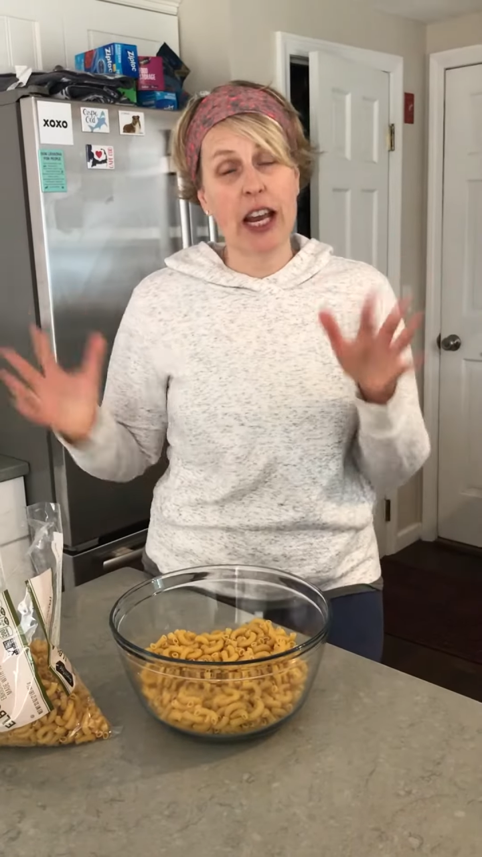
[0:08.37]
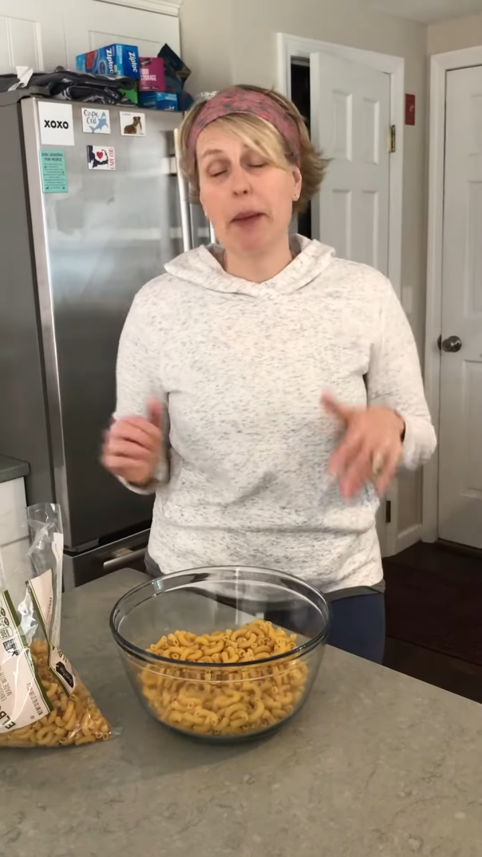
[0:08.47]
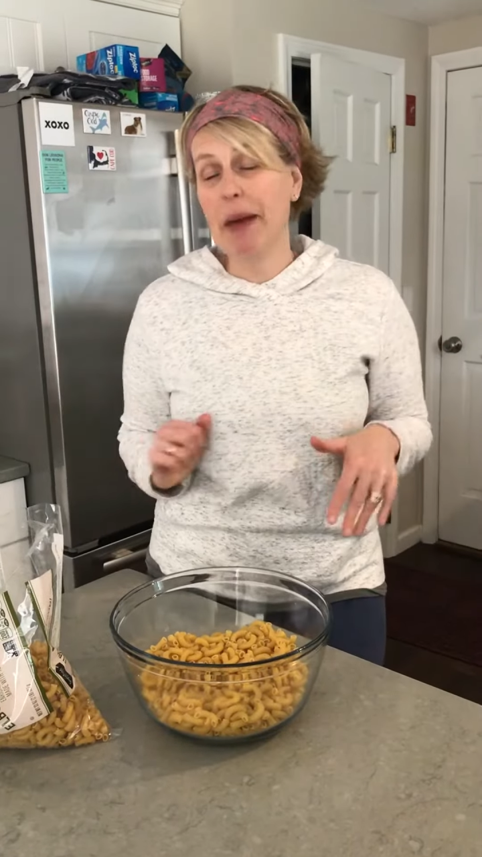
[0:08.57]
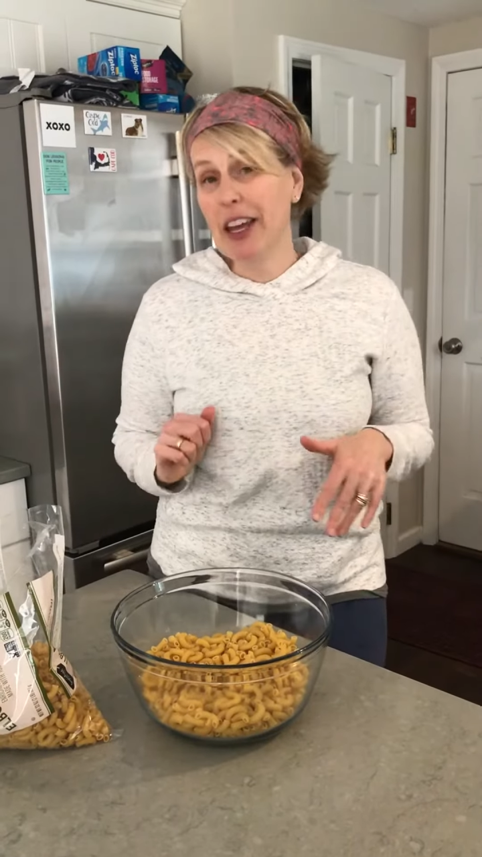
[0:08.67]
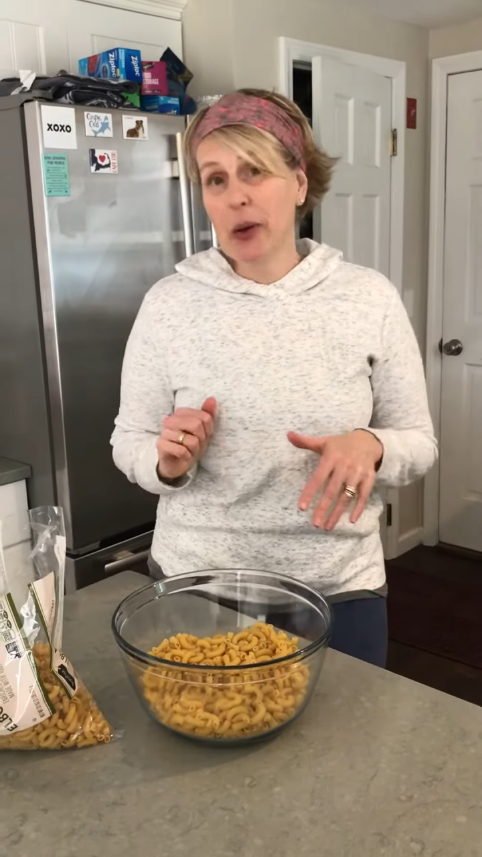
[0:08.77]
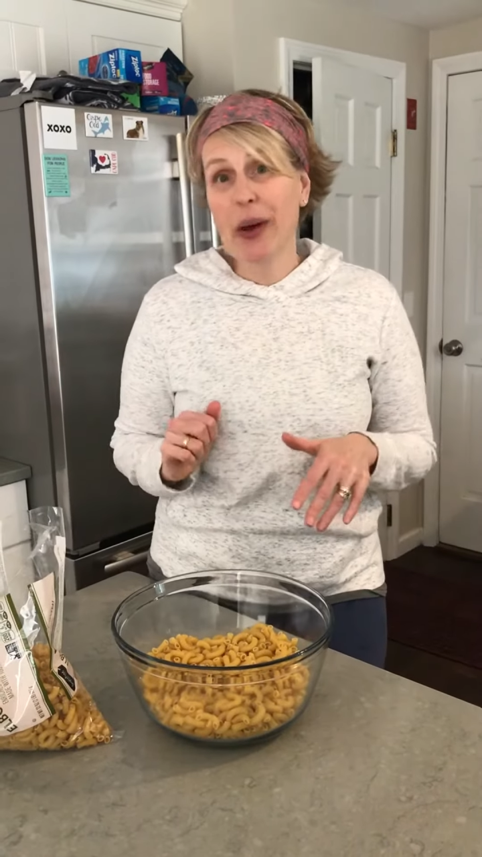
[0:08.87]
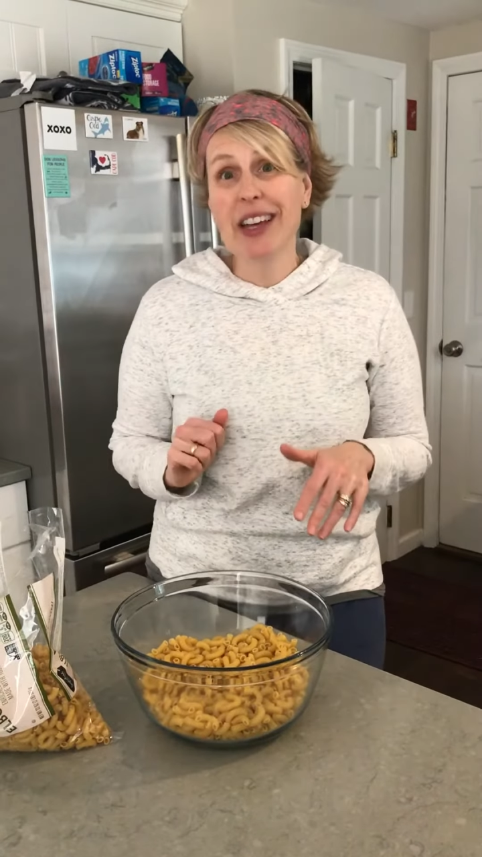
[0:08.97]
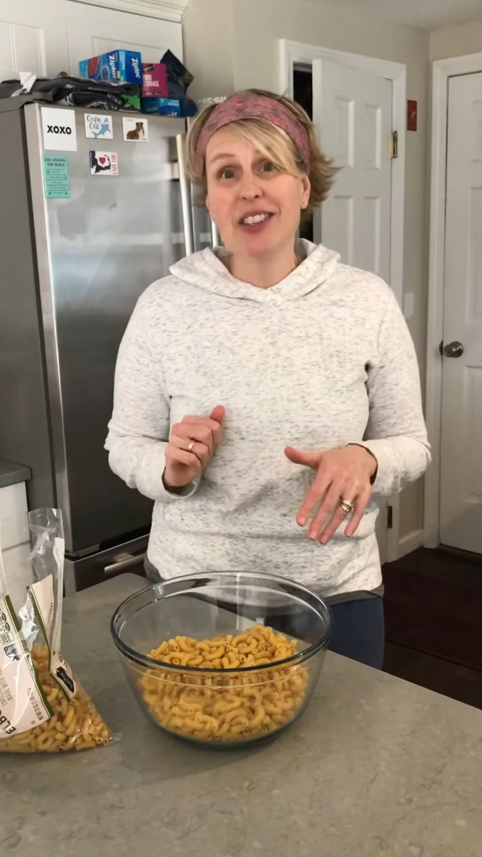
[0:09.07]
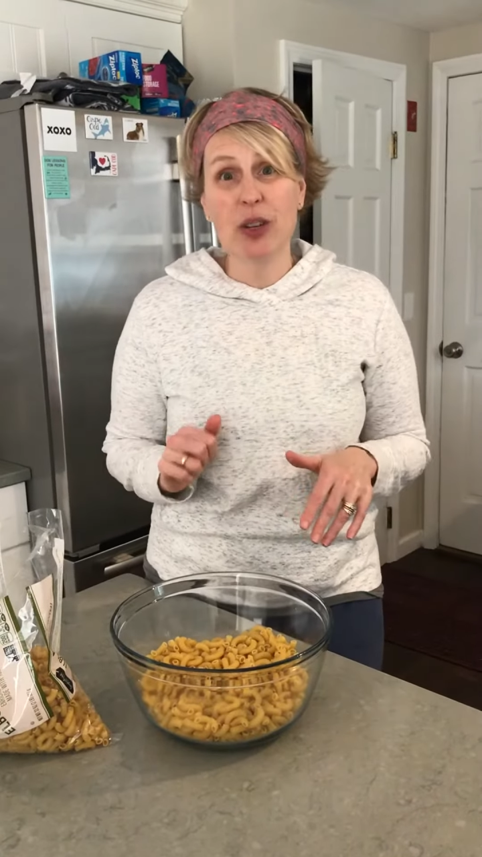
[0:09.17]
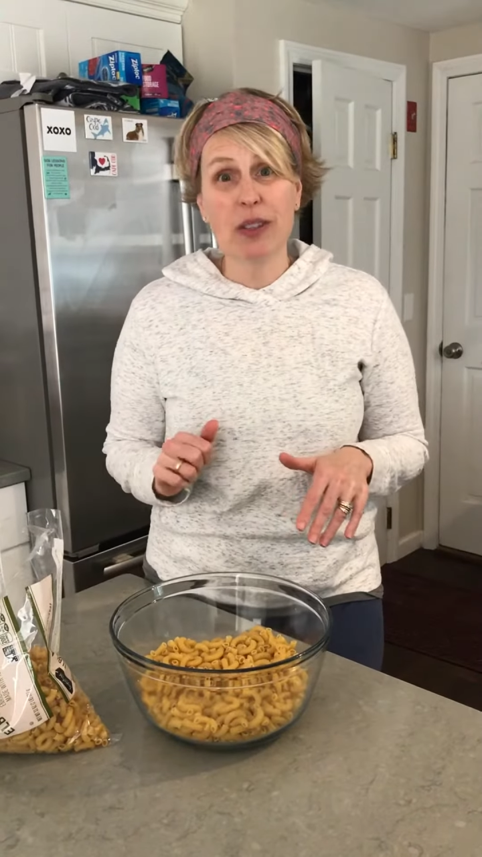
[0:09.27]
and I bet you
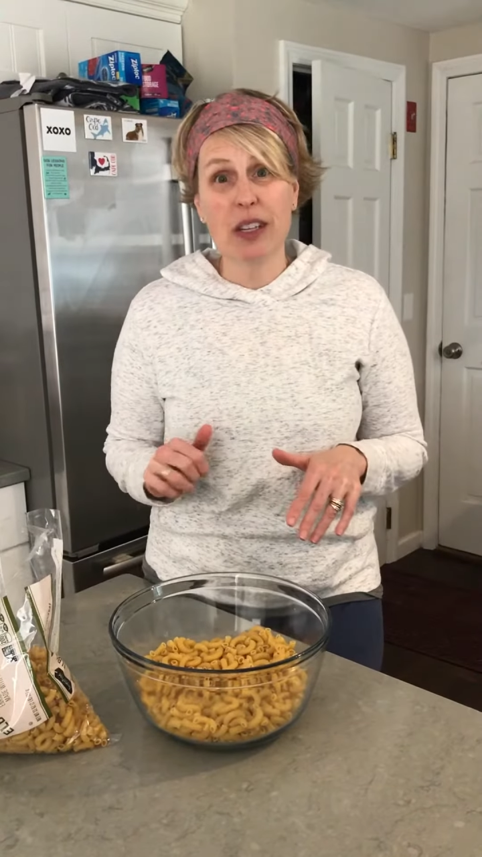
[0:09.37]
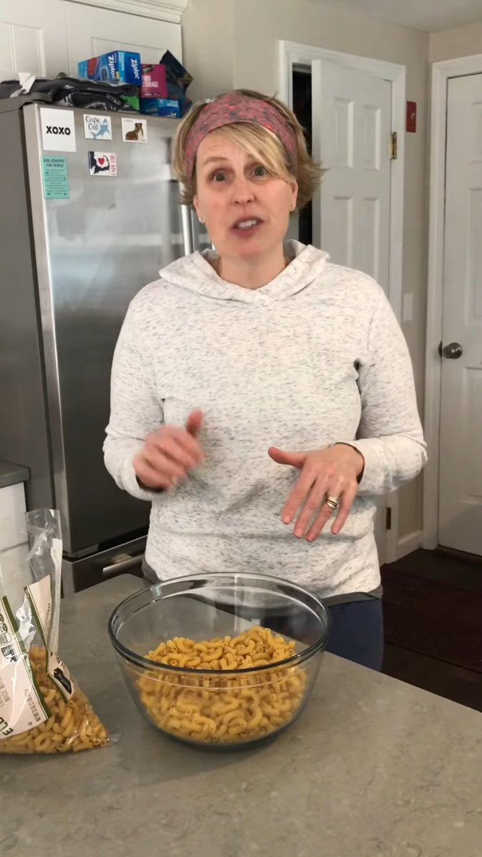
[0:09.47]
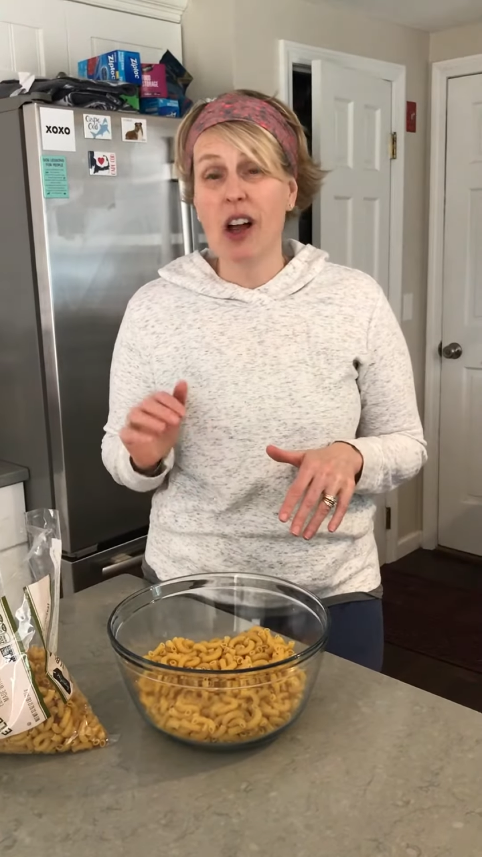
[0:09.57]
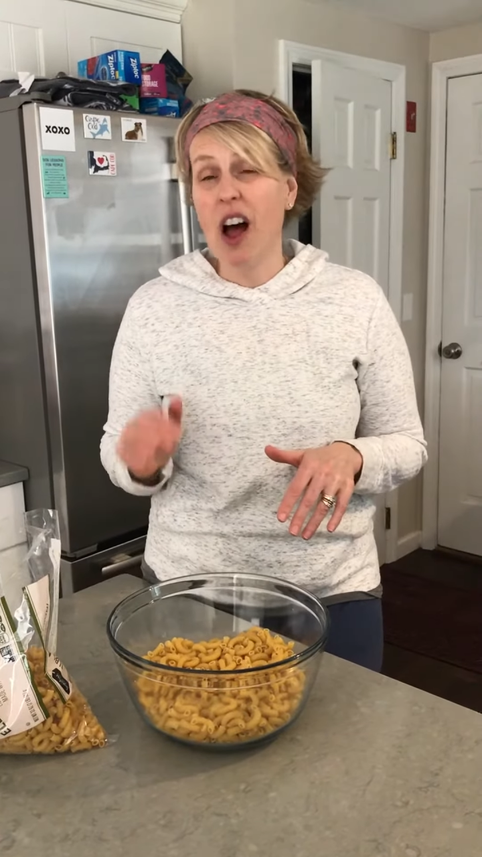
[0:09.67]
guys use this